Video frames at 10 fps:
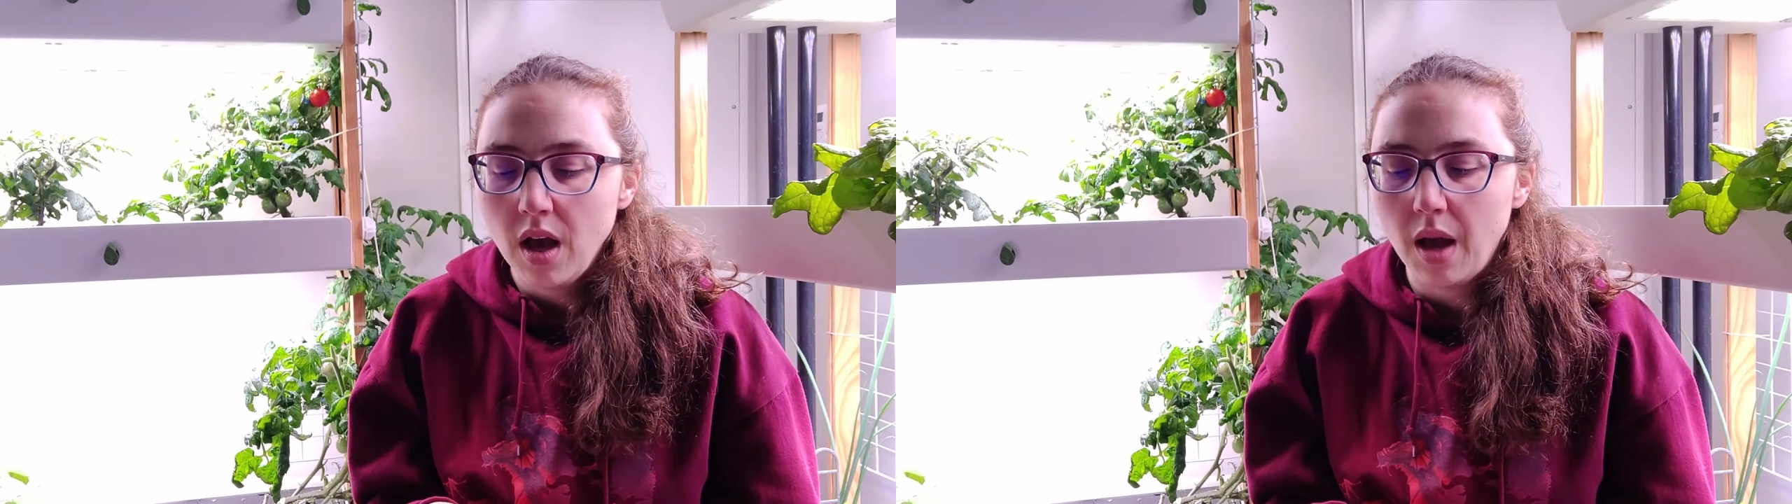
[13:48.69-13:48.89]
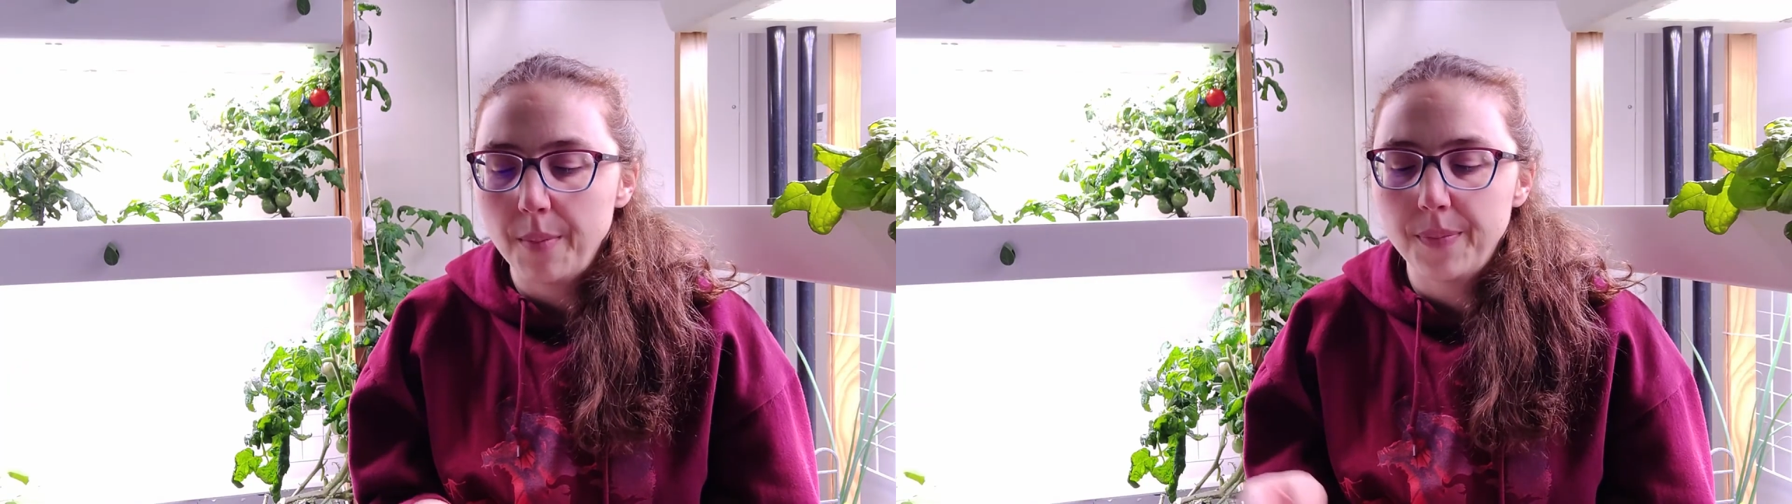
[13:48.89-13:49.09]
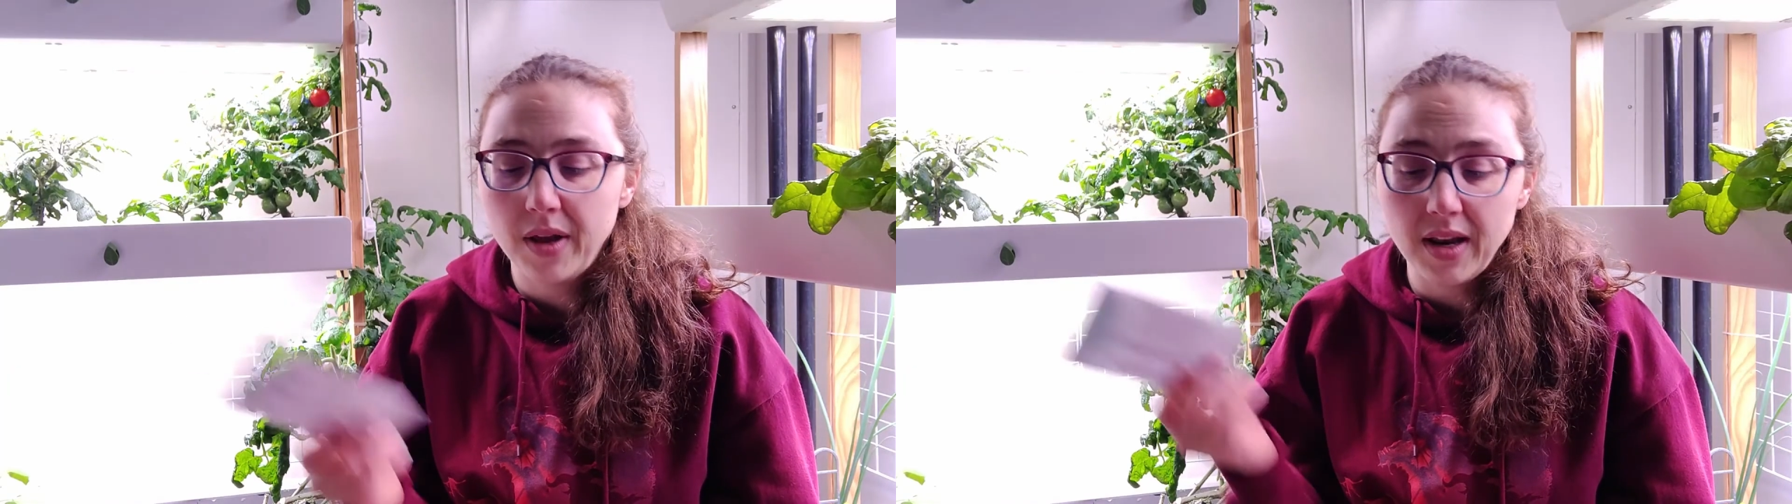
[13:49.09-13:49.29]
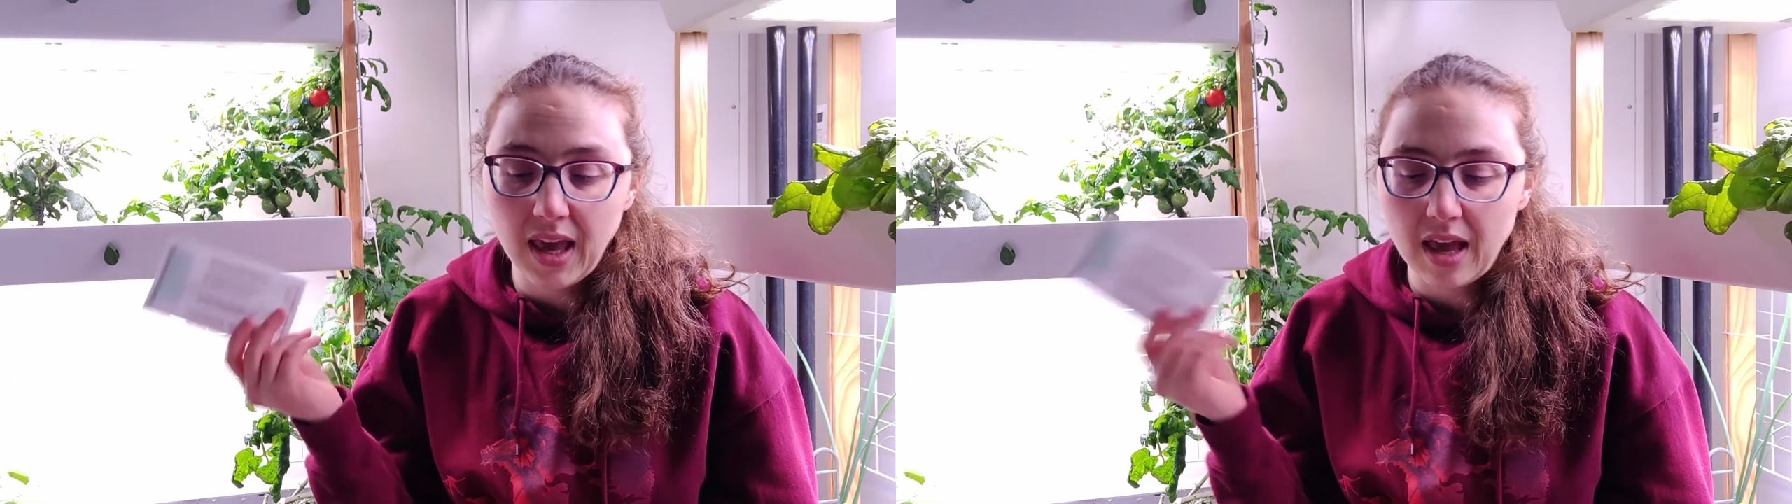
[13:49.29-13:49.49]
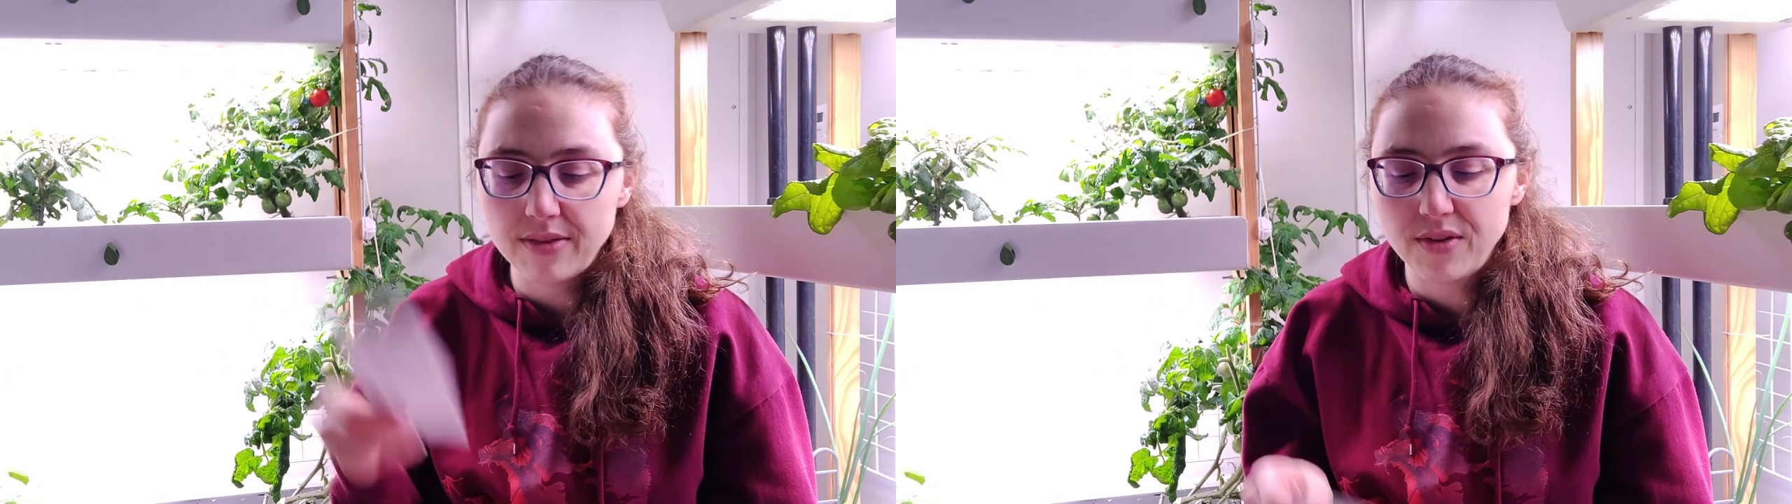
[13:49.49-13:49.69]
But
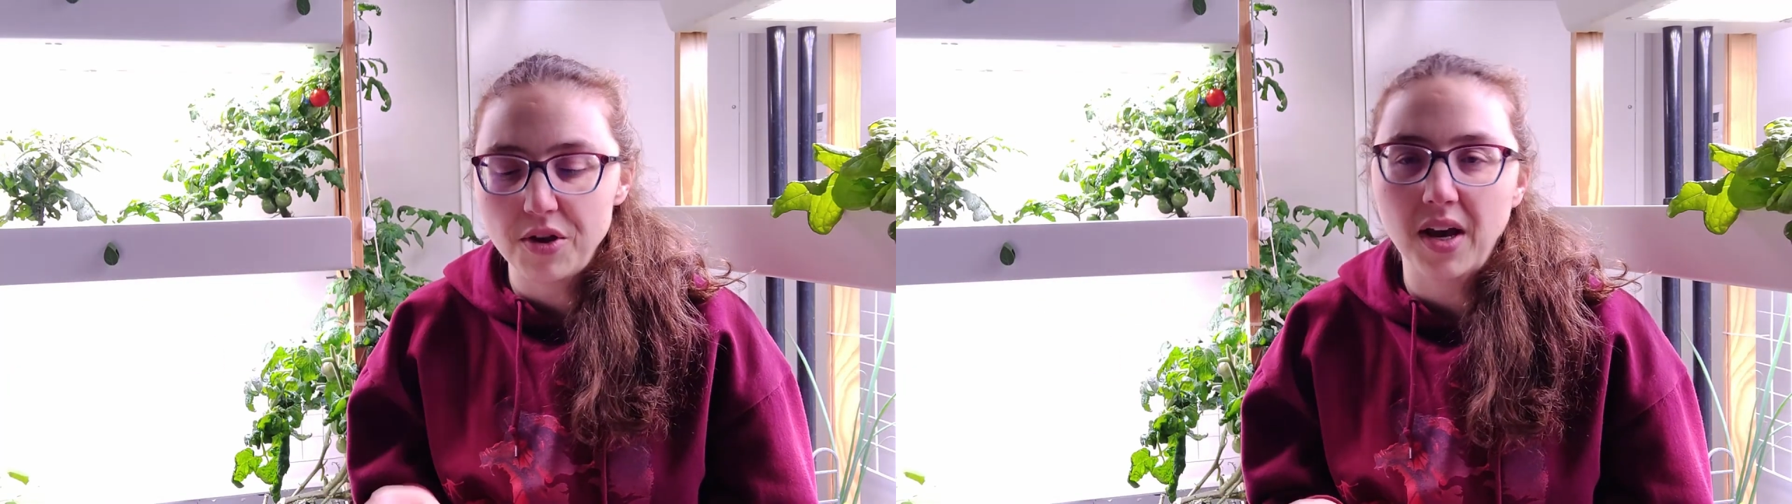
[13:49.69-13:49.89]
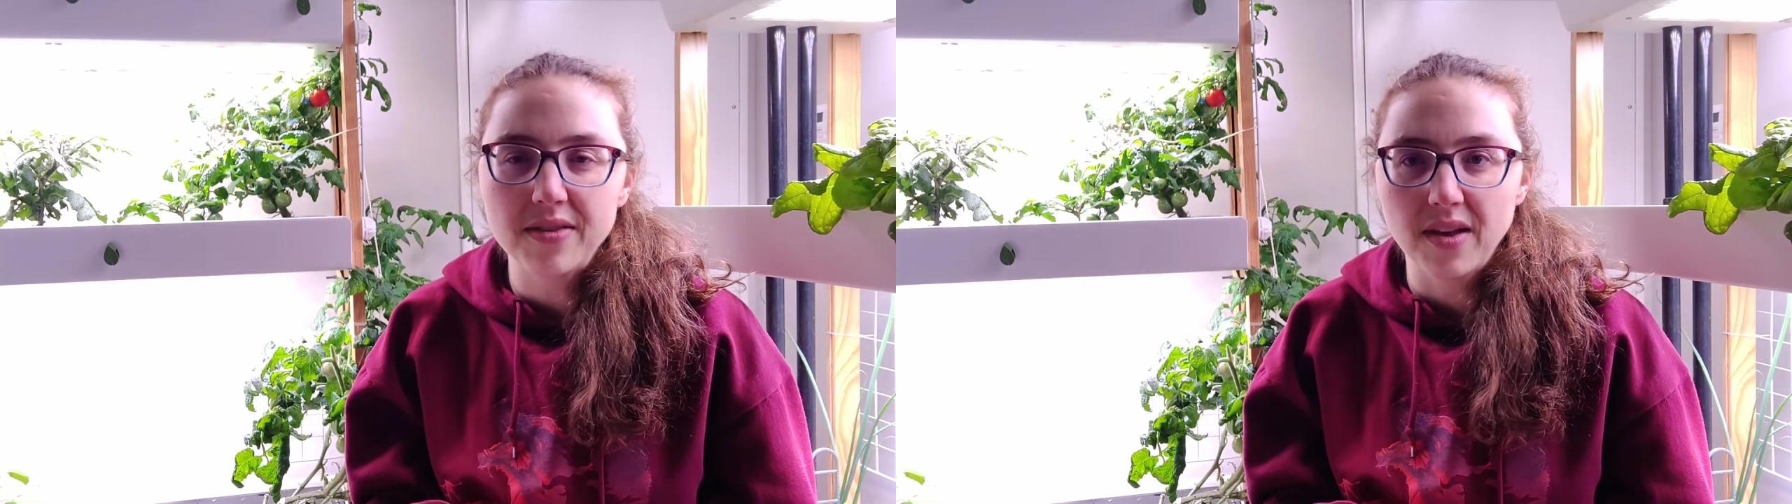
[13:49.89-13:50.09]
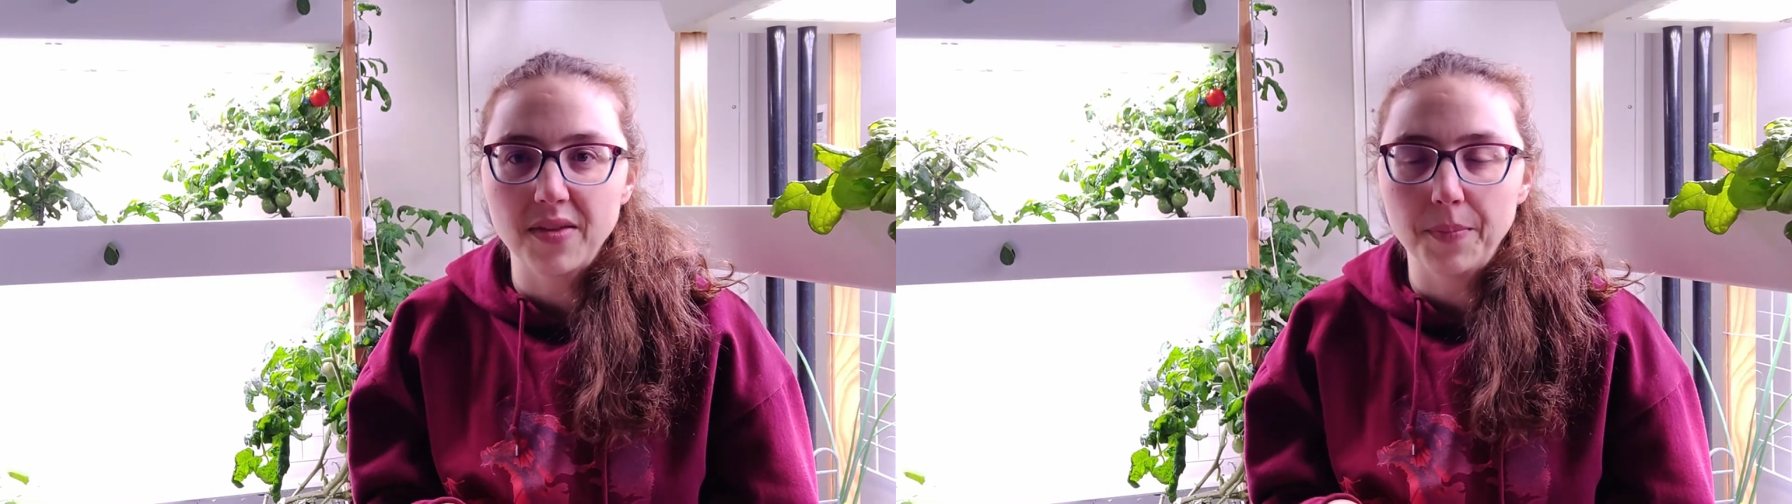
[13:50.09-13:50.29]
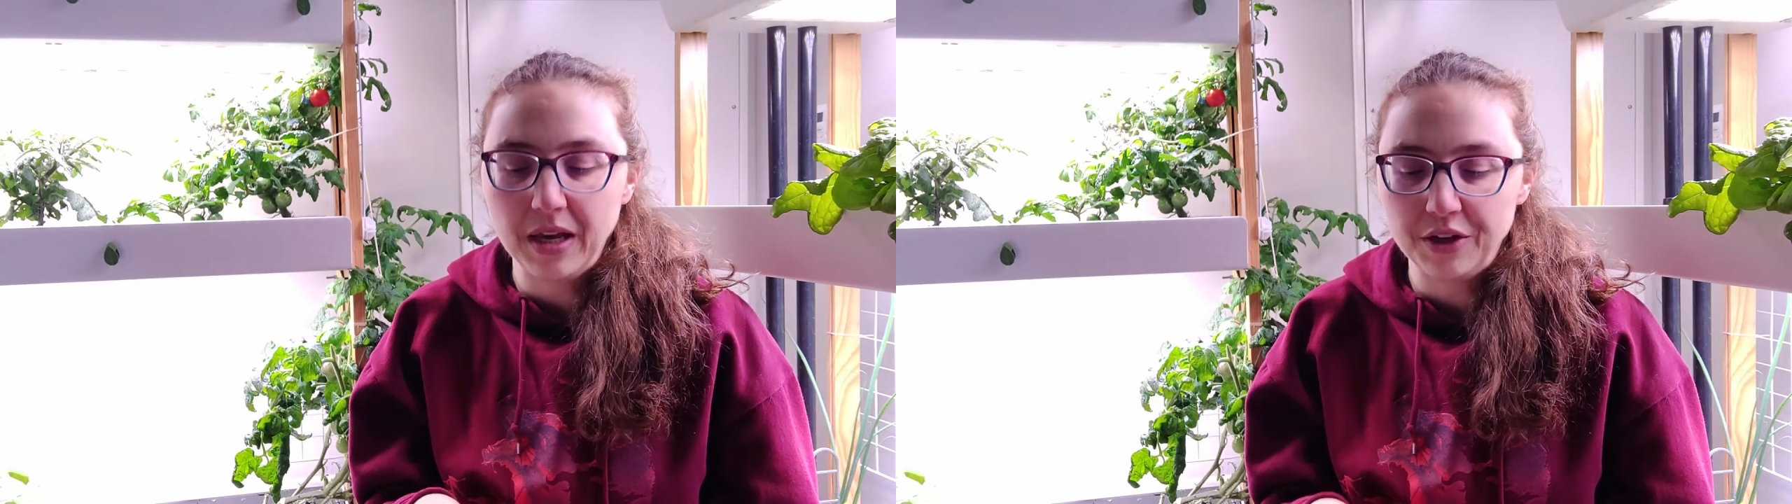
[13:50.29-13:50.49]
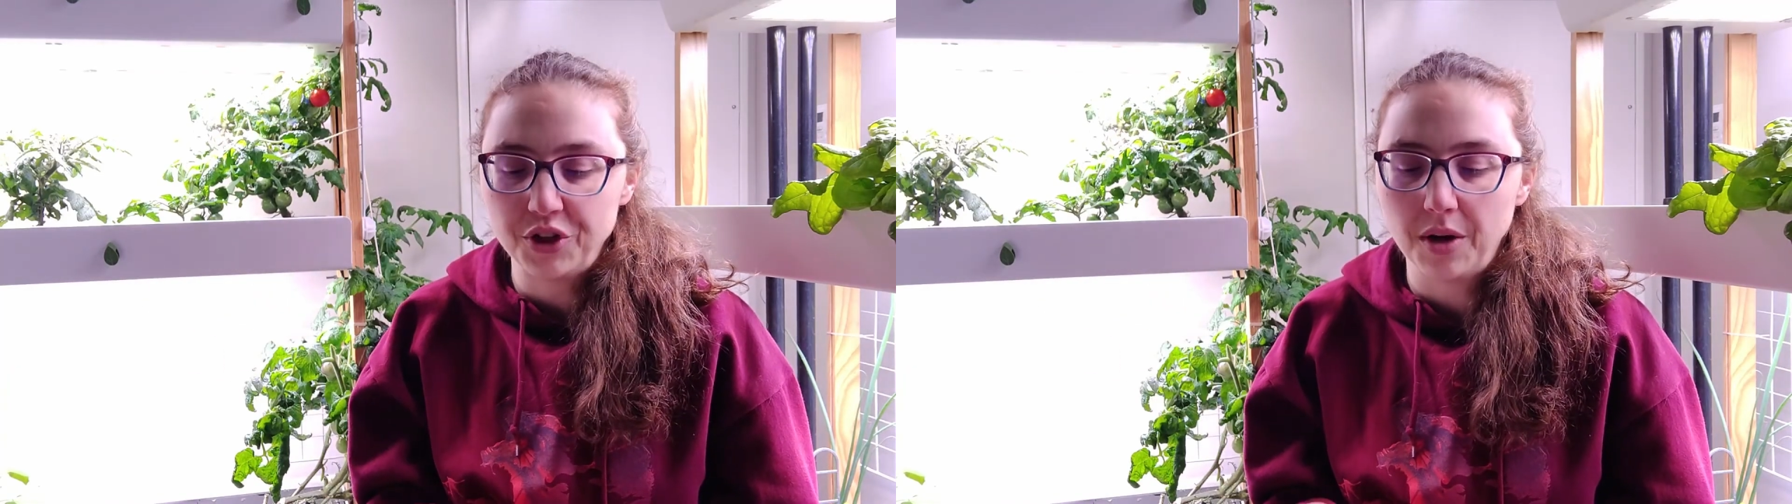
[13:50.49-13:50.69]
again, so you guys saw the
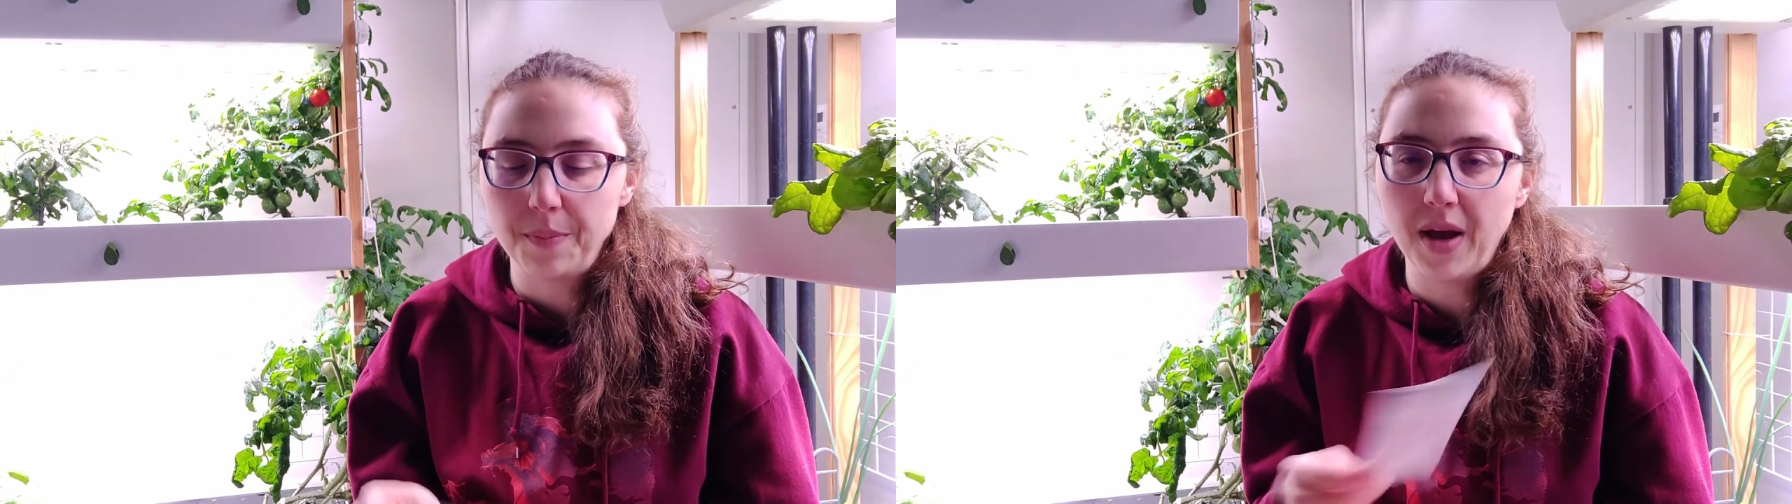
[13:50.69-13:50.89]
picture,